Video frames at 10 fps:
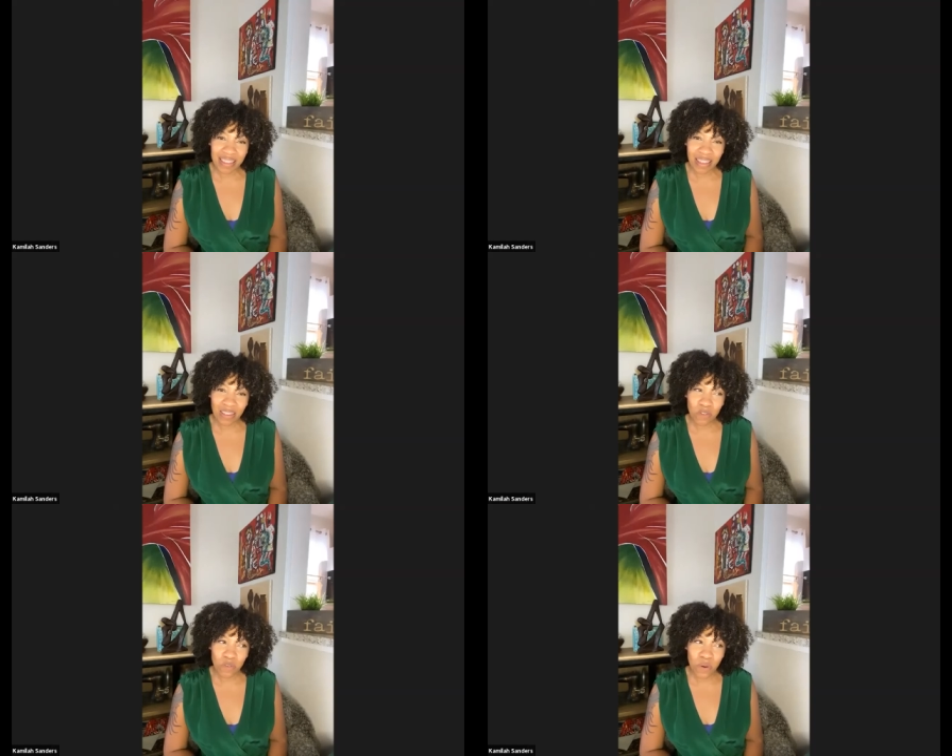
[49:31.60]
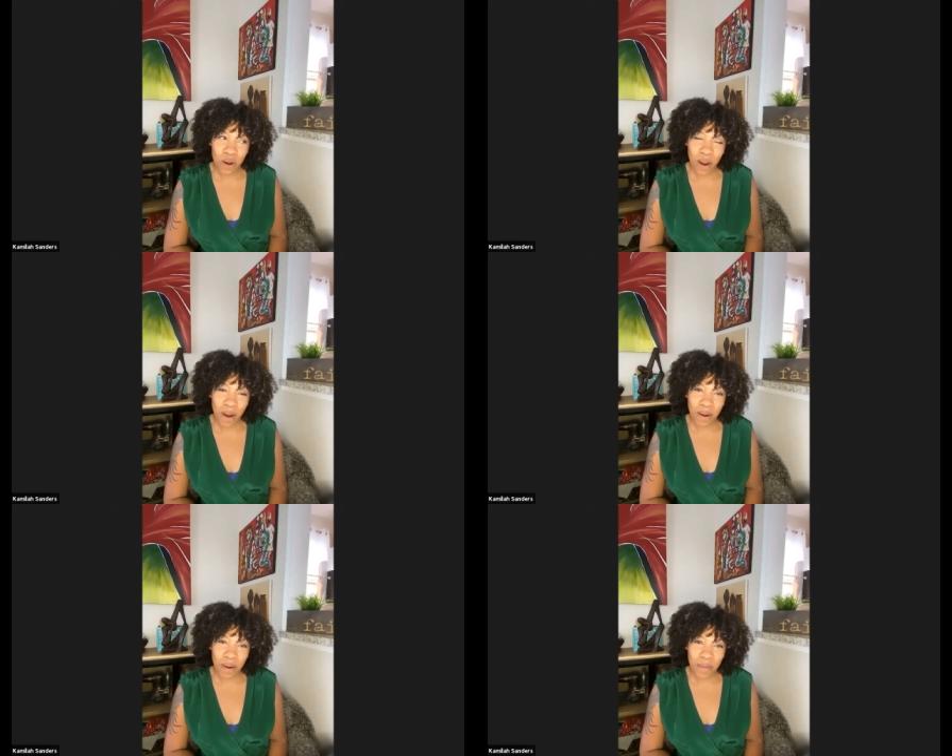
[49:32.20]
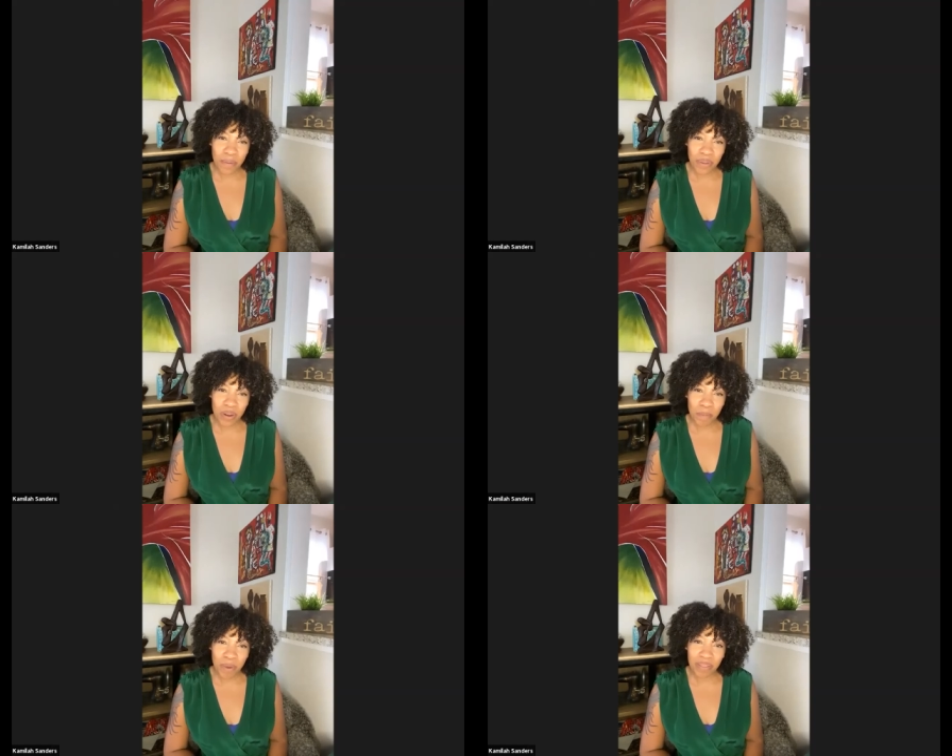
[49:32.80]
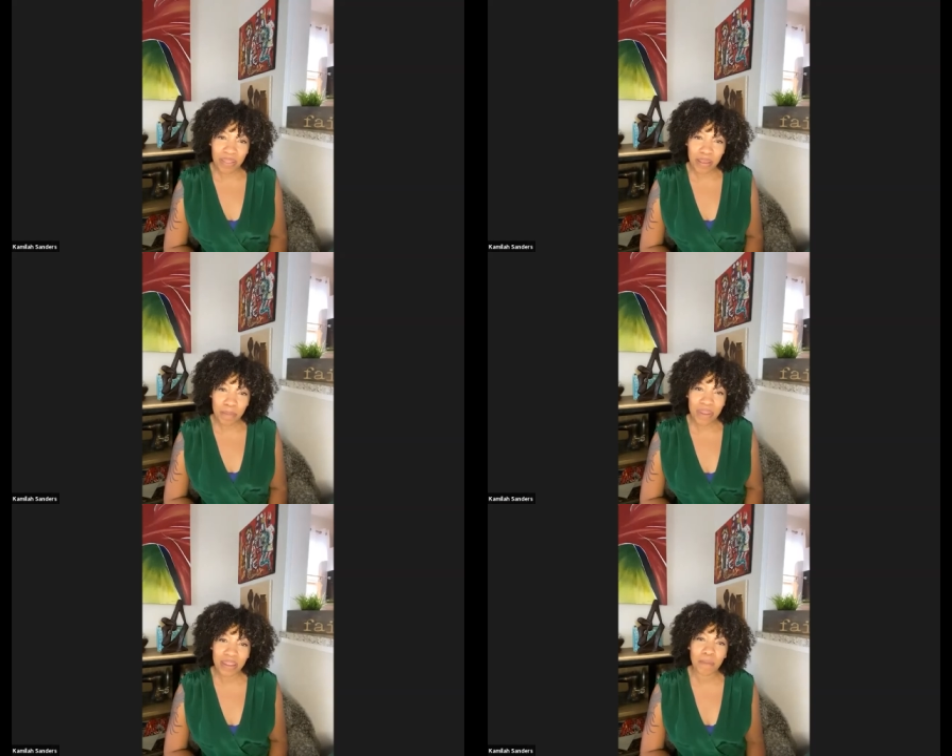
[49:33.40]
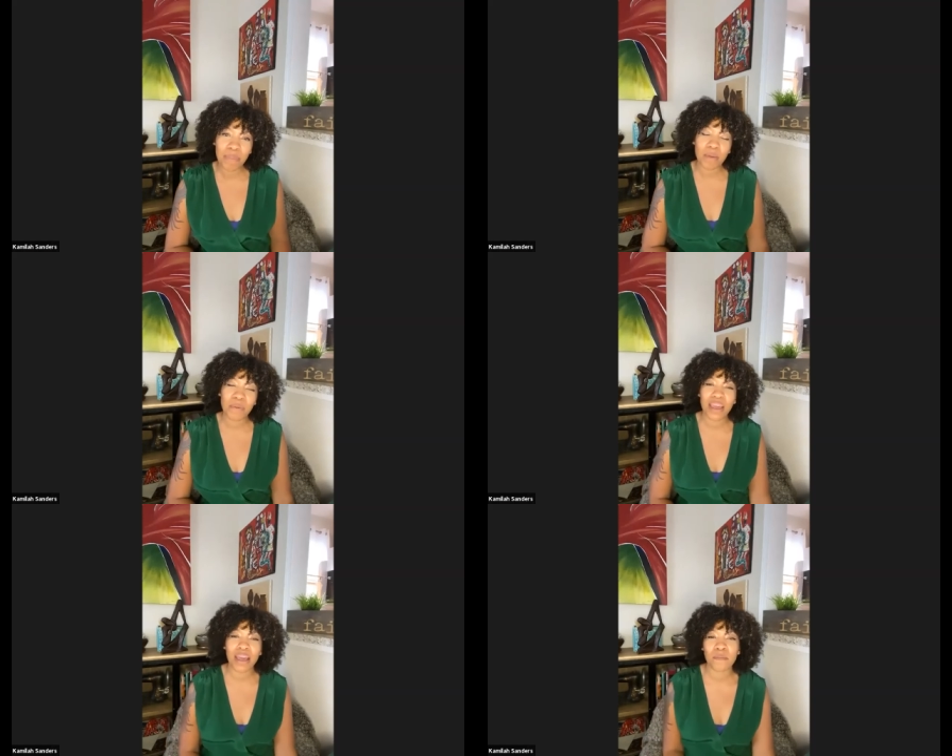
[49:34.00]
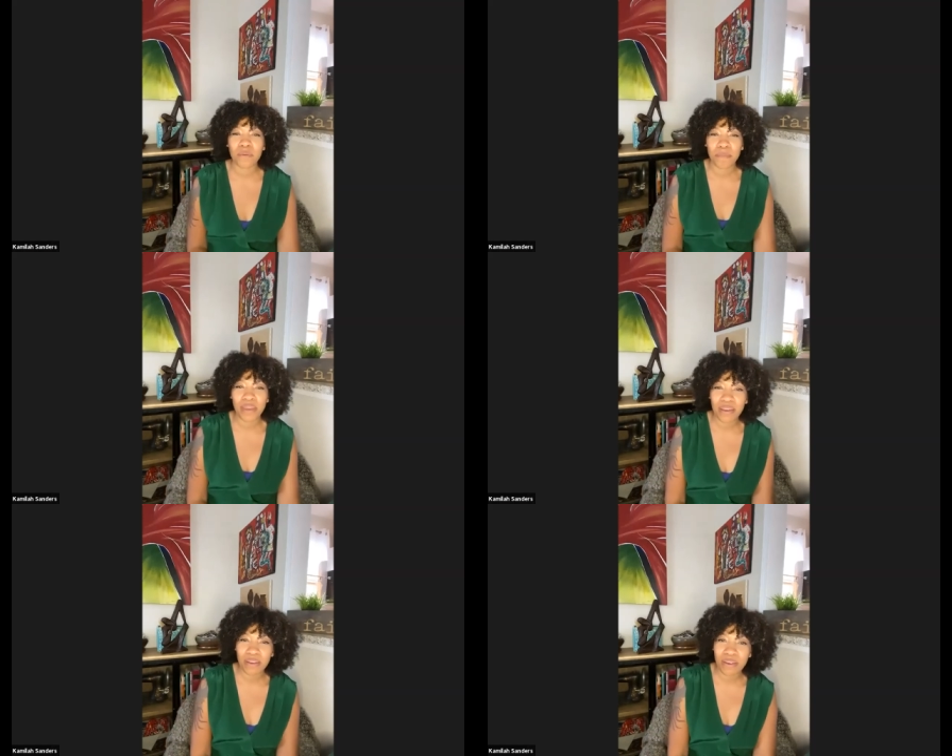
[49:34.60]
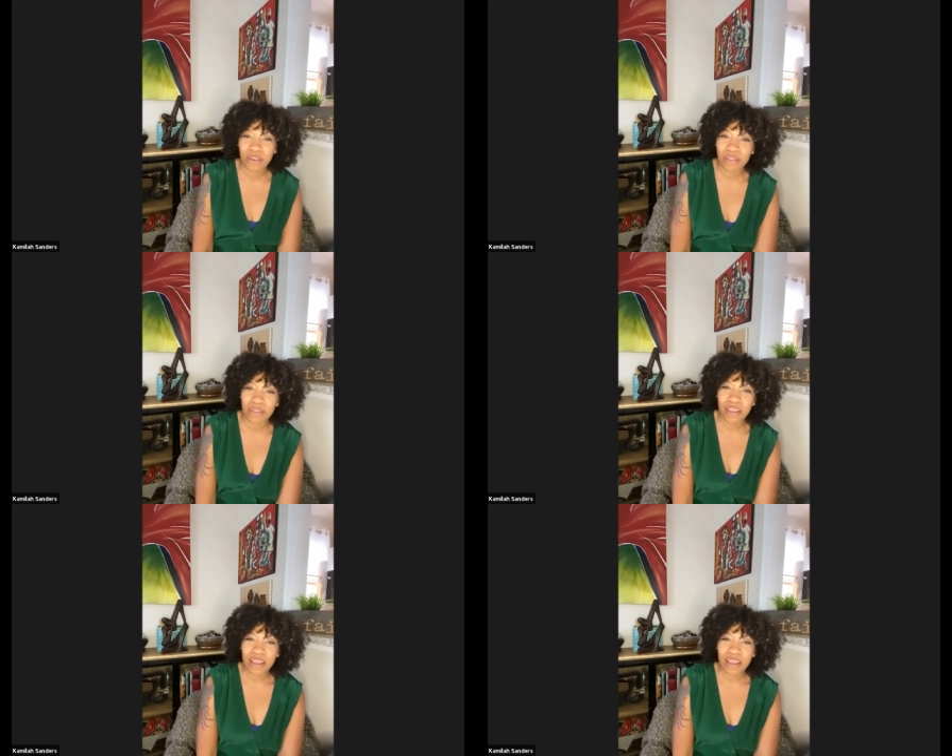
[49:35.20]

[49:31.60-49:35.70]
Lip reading: That's for our, monthly meetup that we have with makers